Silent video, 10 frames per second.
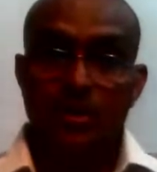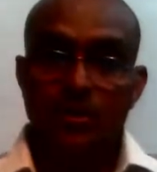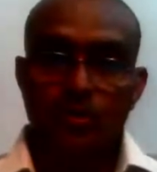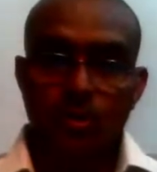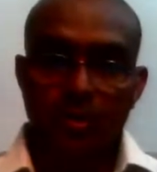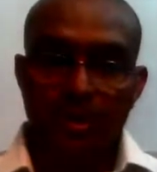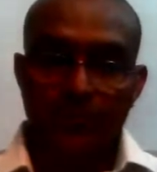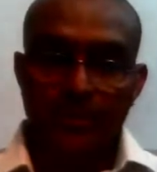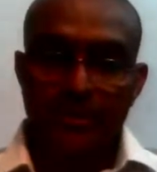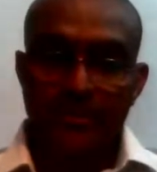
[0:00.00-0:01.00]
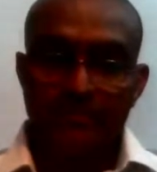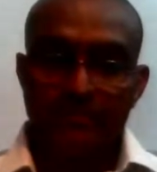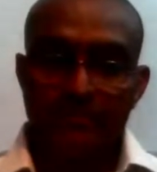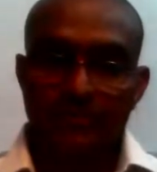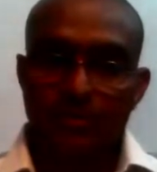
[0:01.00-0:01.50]
No company,
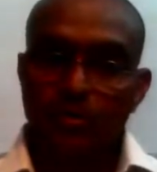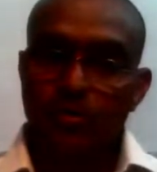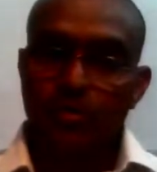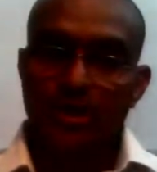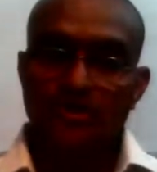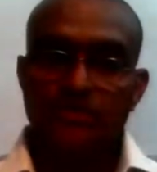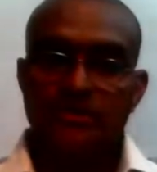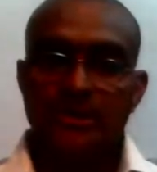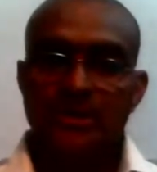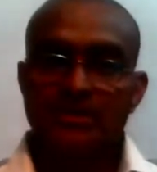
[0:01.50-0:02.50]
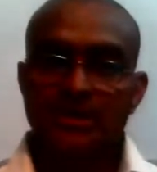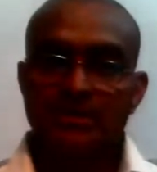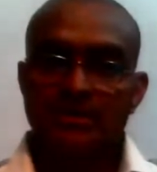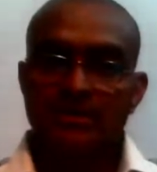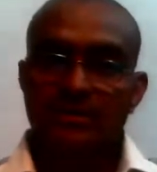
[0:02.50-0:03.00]
no
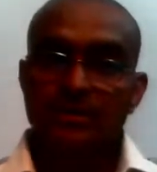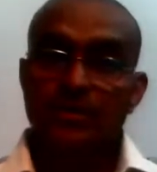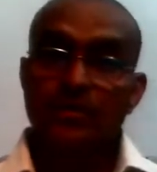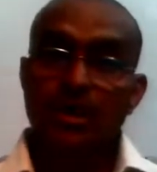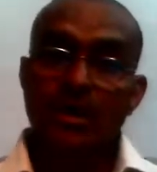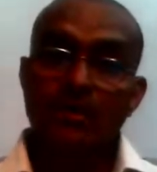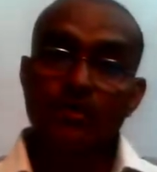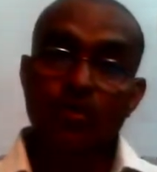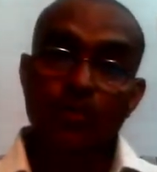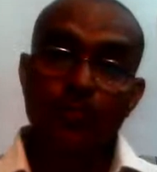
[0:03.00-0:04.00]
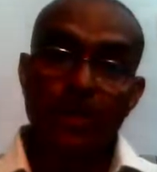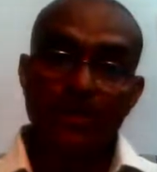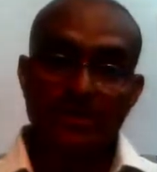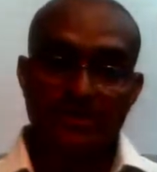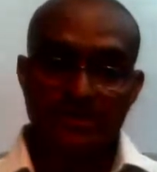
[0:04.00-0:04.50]
association or no
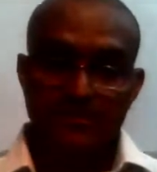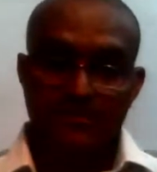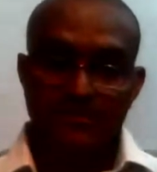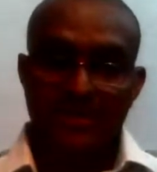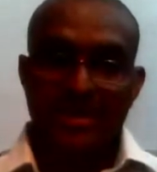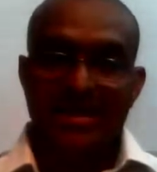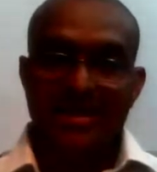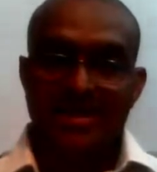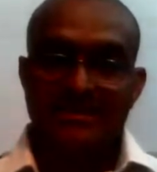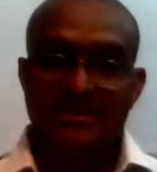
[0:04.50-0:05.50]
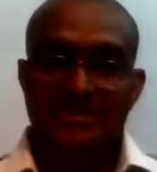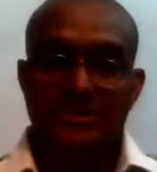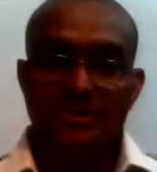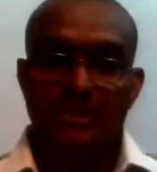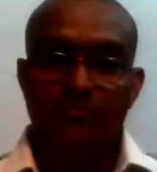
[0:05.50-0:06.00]
partnership
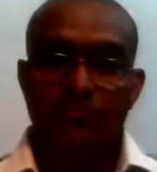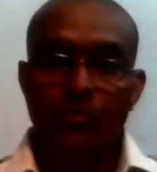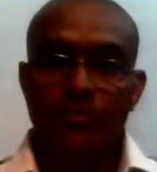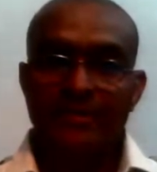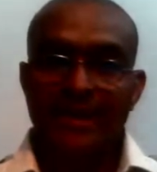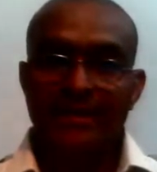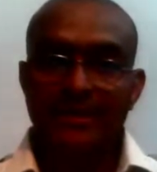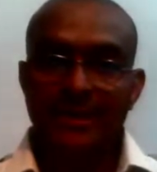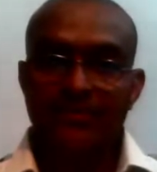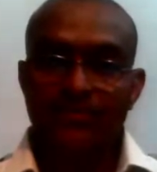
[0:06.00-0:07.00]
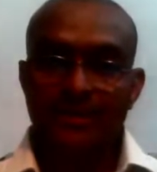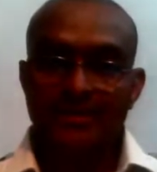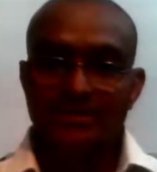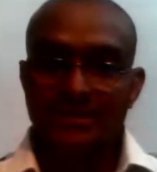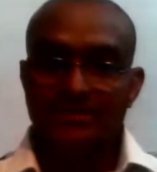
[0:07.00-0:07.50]
consisting of more than 10
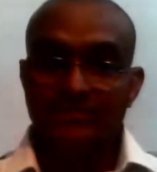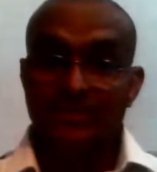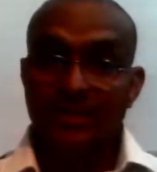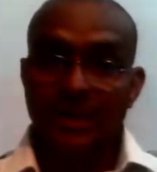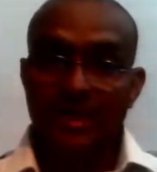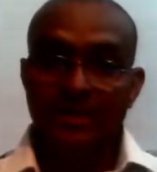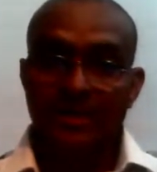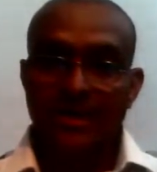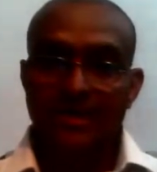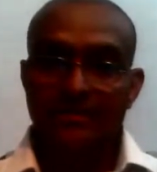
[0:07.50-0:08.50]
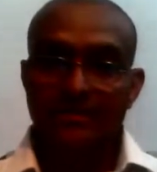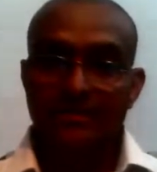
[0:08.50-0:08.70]
persons, underline,